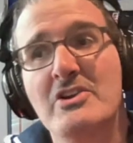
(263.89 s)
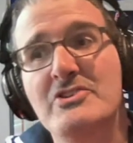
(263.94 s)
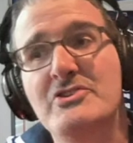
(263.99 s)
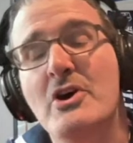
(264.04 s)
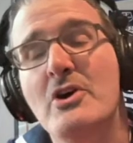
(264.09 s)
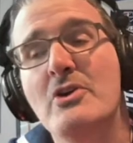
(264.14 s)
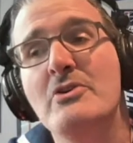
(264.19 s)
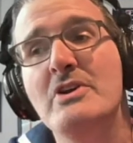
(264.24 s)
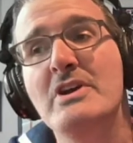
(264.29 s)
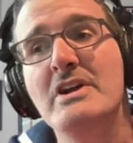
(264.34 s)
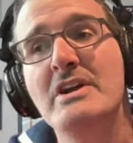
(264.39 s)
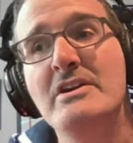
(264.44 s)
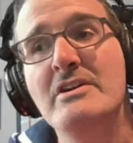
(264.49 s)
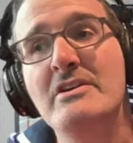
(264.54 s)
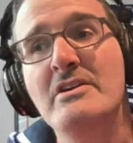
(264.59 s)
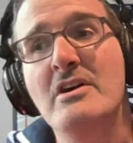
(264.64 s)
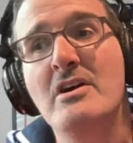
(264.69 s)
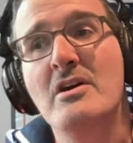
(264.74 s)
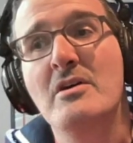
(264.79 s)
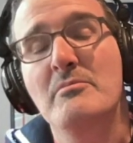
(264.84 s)

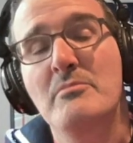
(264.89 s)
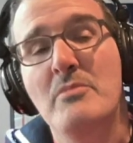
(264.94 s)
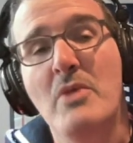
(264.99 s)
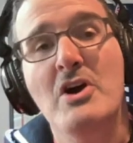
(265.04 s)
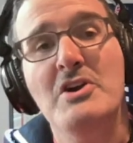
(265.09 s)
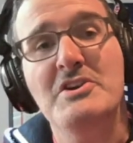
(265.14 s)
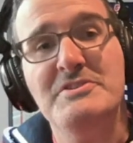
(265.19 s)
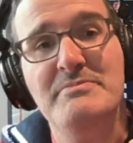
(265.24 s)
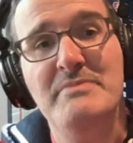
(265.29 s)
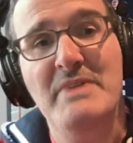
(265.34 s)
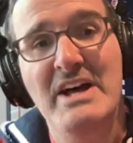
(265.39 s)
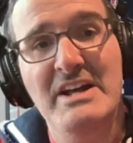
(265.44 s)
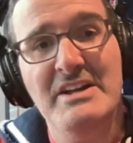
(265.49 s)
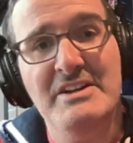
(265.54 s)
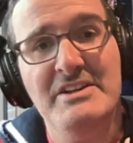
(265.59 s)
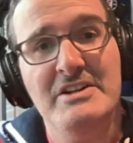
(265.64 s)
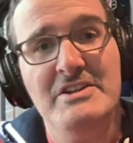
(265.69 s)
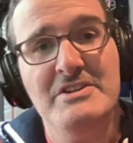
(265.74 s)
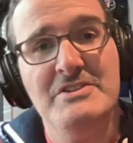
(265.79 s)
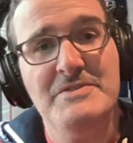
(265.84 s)
during March
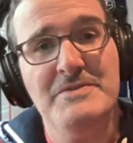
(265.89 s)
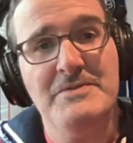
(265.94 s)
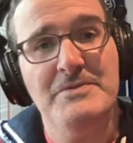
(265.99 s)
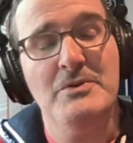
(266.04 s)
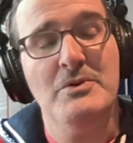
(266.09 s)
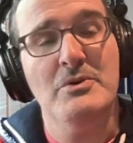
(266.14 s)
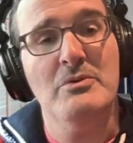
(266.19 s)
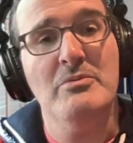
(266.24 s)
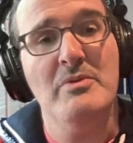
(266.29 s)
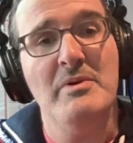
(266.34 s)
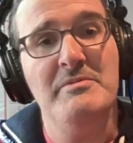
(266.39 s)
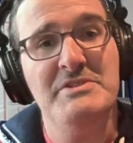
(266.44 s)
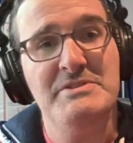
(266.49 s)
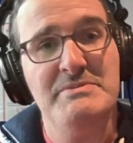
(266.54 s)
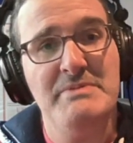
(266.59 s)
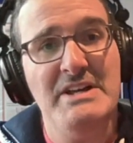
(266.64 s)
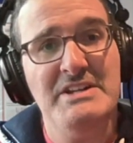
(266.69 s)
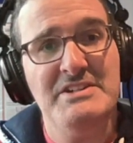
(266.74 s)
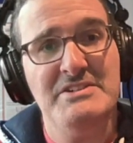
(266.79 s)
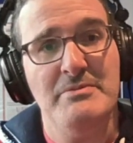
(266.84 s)
Madness for women's
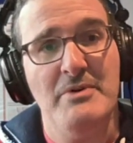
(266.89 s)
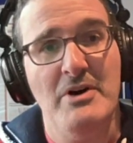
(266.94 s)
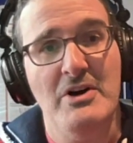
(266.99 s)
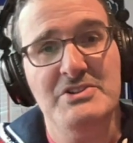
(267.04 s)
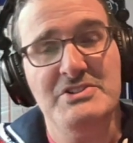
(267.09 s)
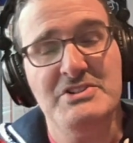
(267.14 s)
basketball.